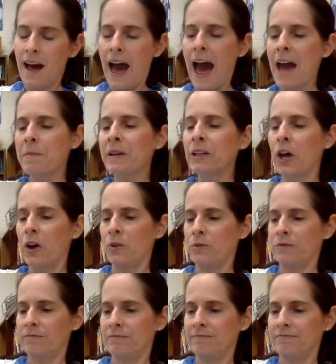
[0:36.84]
I'm
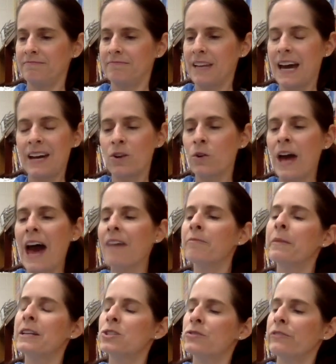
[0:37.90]
alone. I don't have
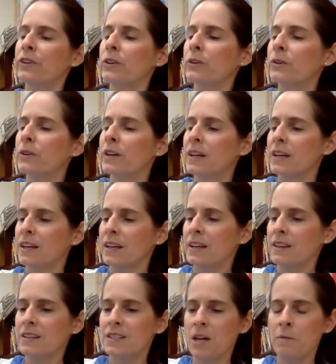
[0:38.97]
much food.
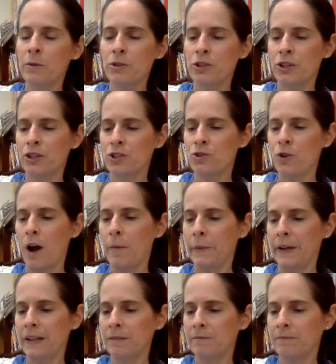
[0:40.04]
The temperature is
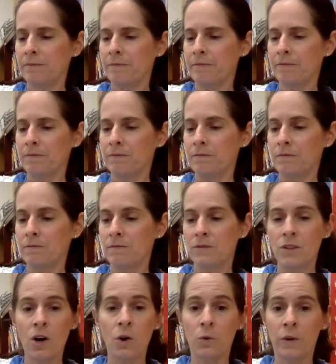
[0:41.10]
dropping.
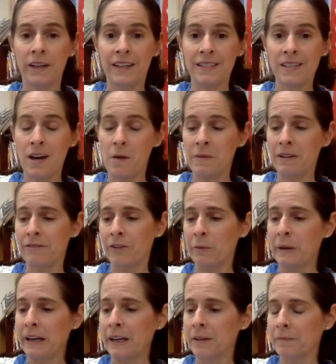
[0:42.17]
No one is coming for
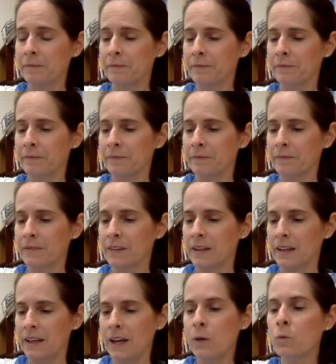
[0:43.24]
me.
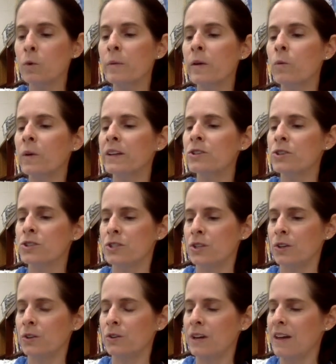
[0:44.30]
It will be winter
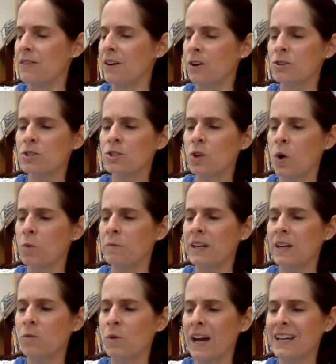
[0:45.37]
soon, and there are so
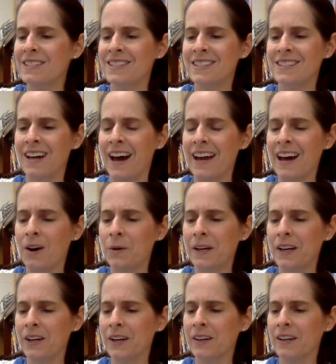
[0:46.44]
many ways to die out
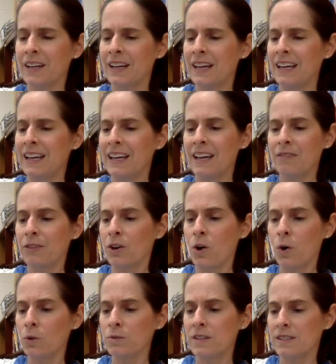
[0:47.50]
here. If the
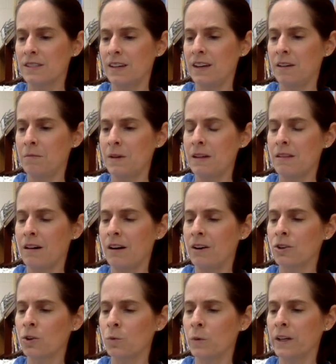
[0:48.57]
cold doesn't get me, the
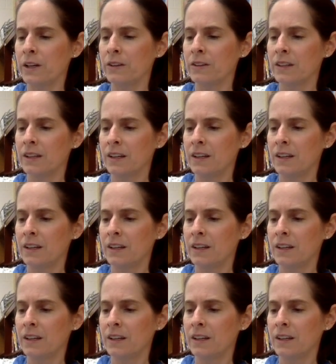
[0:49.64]
hunger will.